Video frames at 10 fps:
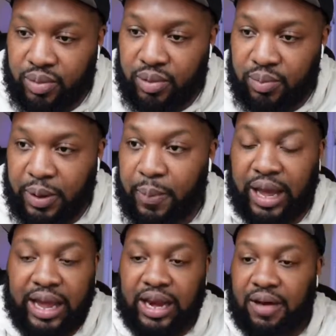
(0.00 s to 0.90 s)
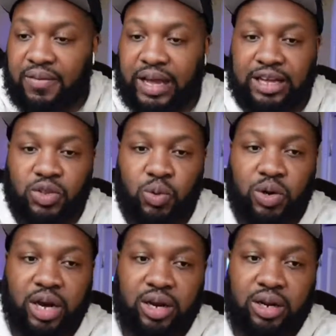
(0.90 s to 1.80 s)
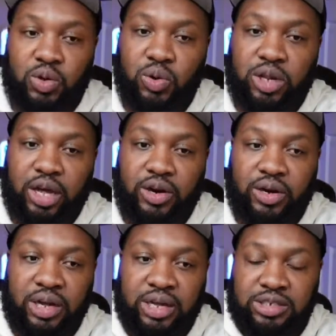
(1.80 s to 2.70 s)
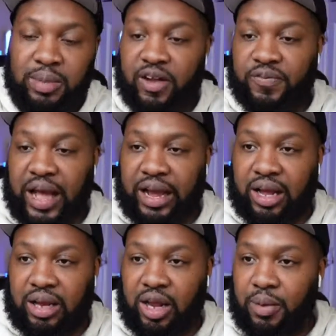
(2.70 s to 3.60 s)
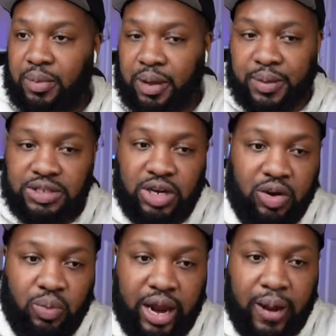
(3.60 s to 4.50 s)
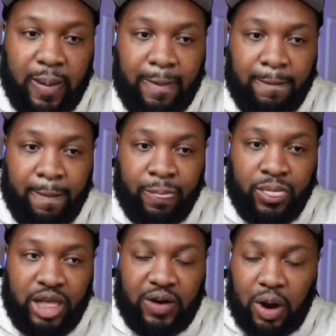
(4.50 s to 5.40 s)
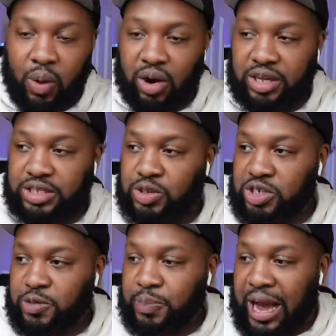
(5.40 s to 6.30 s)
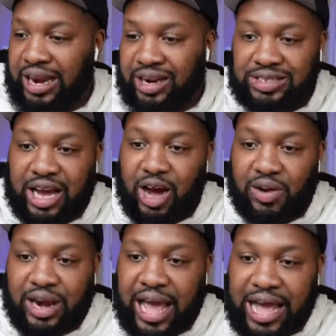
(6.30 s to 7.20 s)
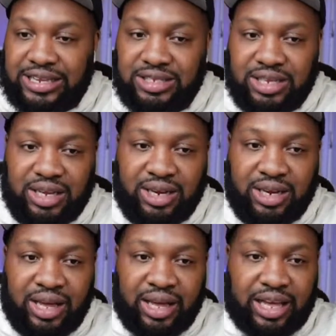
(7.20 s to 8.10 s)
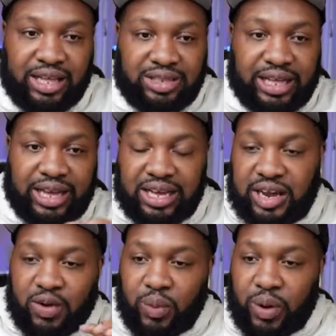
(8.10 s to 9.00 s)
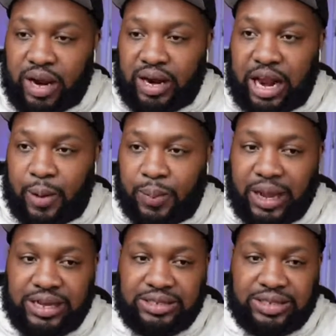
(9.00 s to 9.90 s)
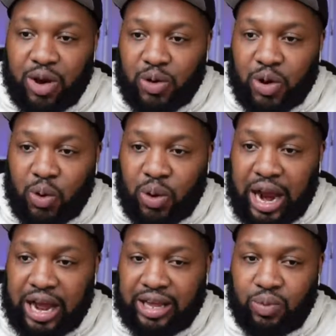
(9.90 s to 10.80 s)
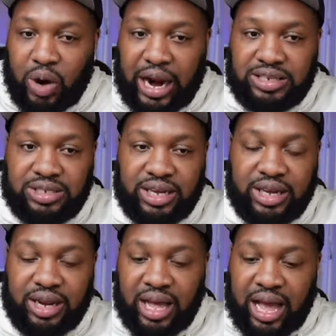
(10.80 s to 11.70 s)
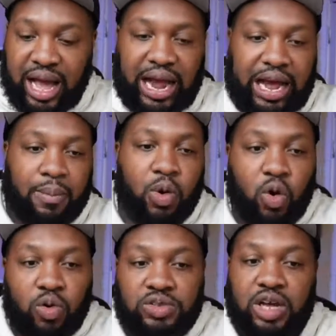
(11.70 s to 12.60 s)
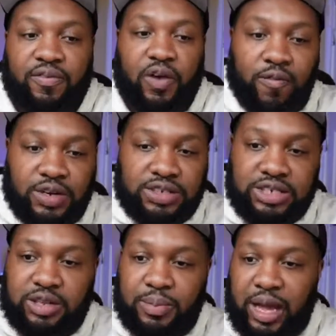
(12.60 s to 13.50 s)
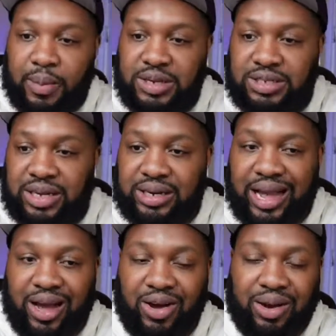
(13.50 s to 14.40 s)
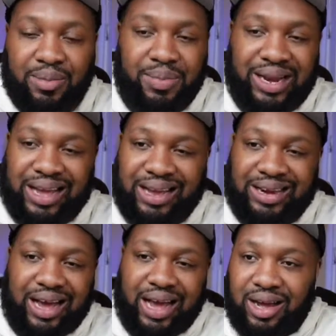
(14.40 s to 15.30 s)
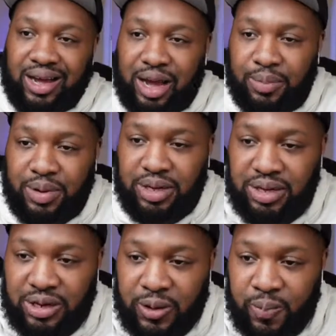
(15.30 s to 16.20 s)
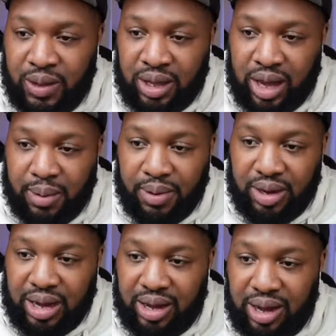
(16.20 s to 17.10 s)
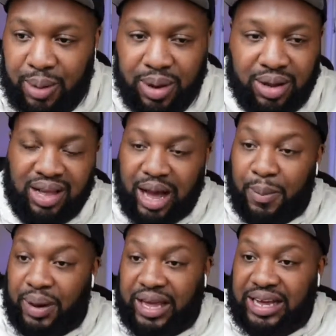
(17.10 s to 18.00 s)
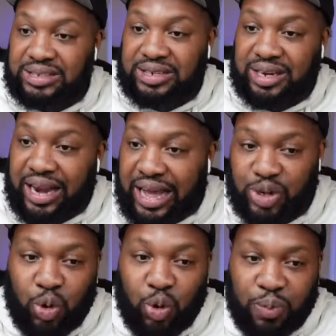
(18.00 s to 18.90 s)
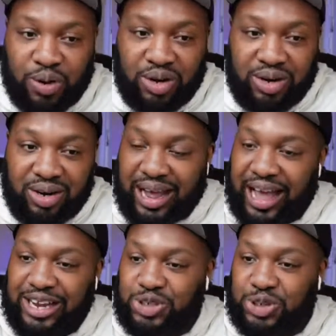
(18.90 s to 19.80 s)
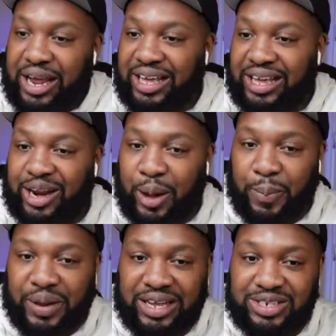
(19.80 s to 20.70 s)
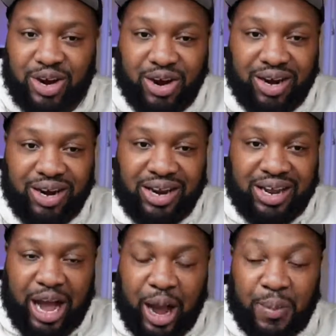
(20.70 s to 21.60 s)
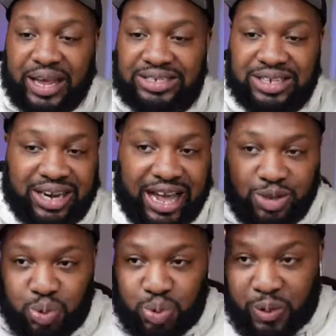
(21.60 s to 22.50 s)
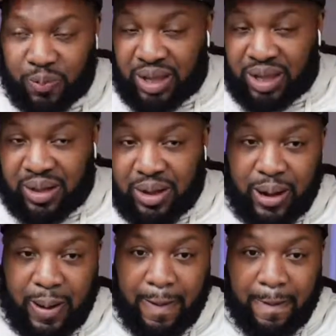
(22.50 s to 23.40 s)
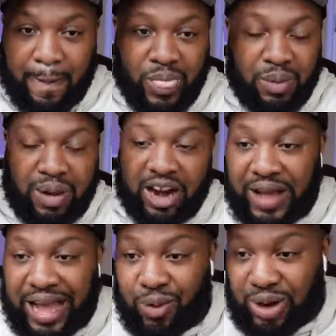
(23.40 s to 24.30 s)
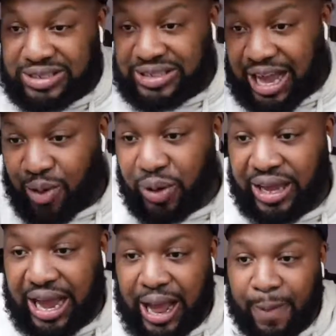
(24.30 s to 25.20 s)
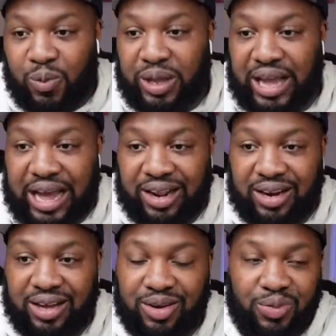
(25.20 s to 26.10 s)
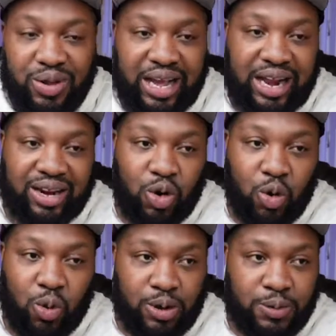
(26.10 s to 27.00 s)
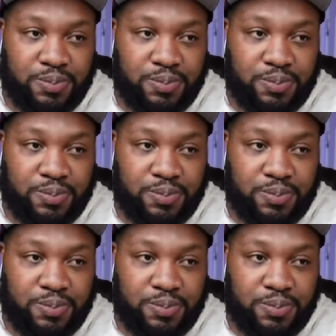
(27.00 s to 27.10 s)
People can't navigate through clutter. As a matter of fact, clutter make me turn around. If I walk into a spot and it's all nasty and things everywhere and out of place, and I don't know where I could sit, I gotta move stuff over just to be able to sit down, I'm gonna be like, nah, I'm good. I'm gonna catch the next Uber. I ain't trying to get up in this car. I'm gonna catch the next one. Matter of fact, one time we got in a Uber,